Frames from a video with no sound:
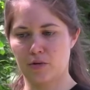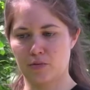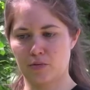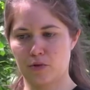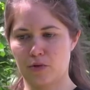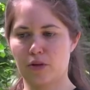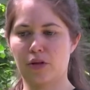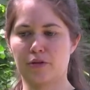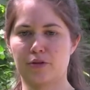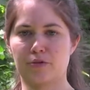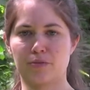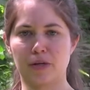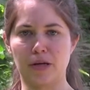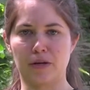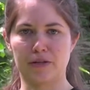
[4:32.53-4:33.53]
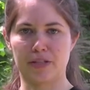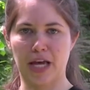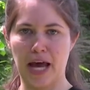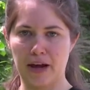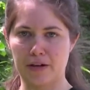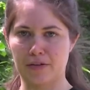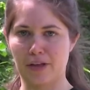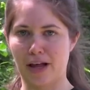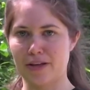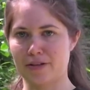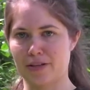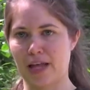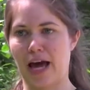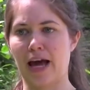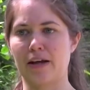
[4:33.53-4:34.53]
we'll also be able to analyze
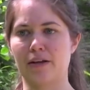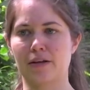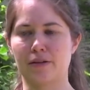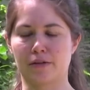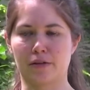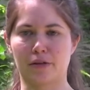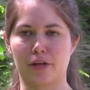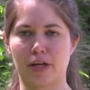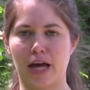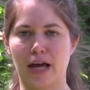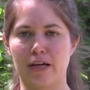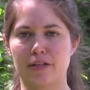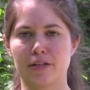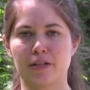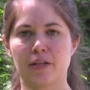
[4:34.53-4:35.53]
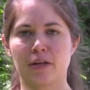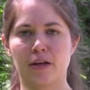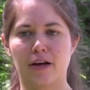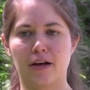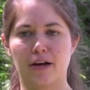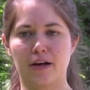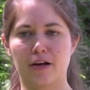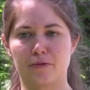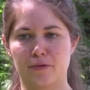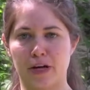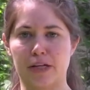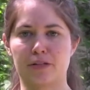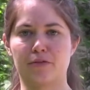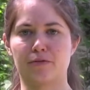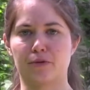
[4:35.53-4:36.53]
that and look at
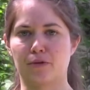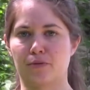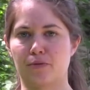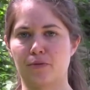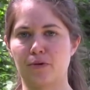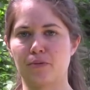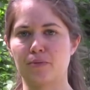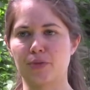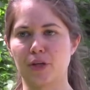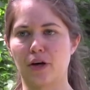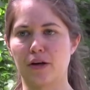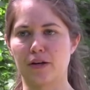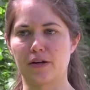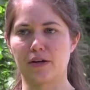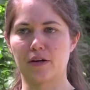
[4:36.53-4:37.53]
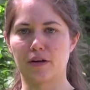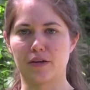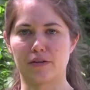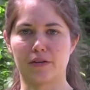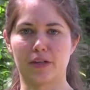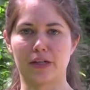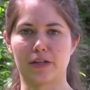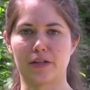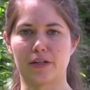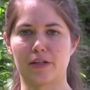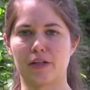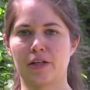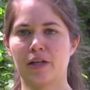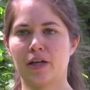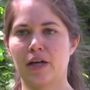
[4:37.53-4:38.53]
effects of earthworms on
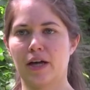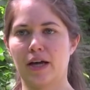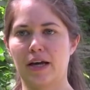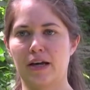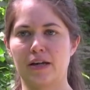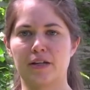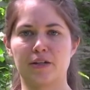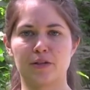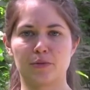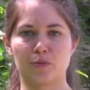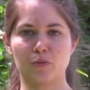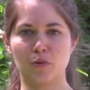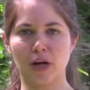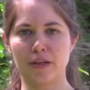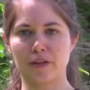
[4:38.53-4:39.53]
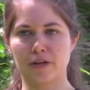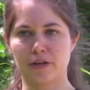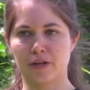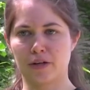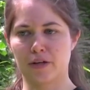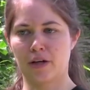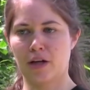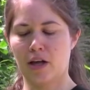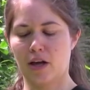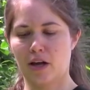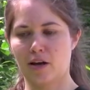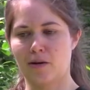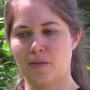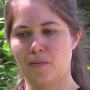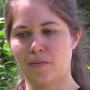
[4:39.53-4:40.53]
litter and whether
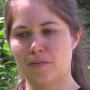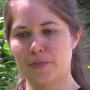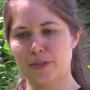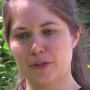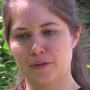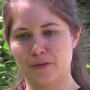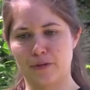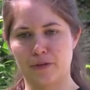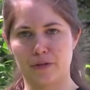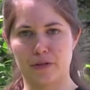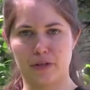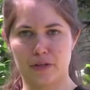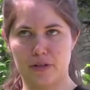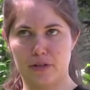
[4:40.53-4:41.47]
different